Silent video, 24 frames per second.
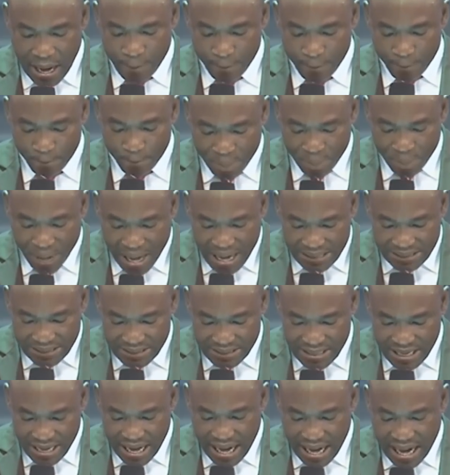and
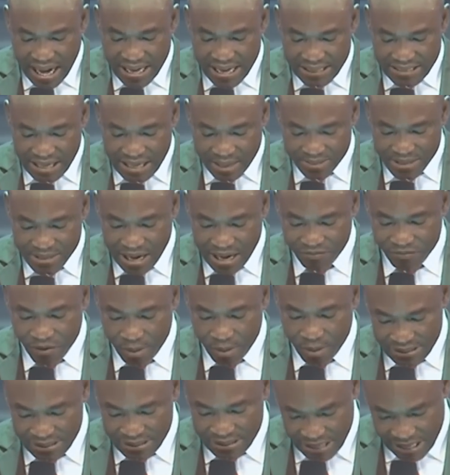packed the items
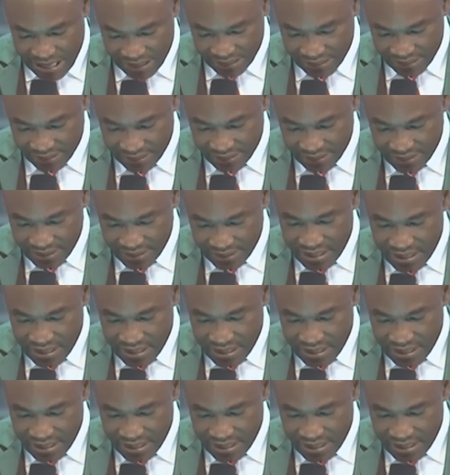I vomited.